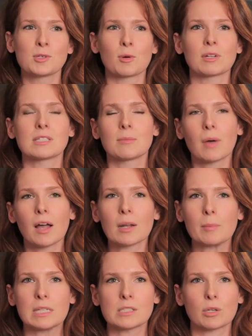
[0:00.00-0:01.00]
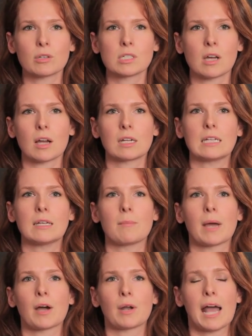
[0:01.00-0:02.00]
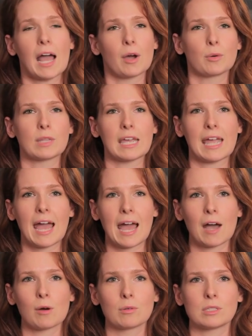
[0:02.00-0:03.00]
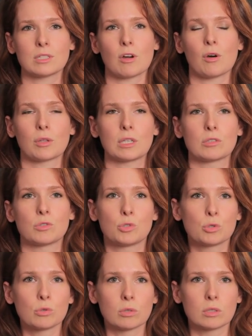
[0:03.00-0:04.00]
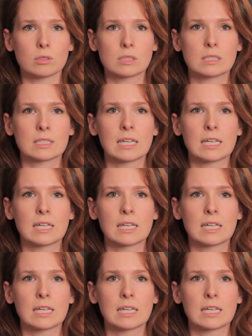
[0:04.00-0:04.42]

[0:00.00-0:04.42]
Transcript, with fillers: towards the bottom, it started talking about how they housed all these jewels.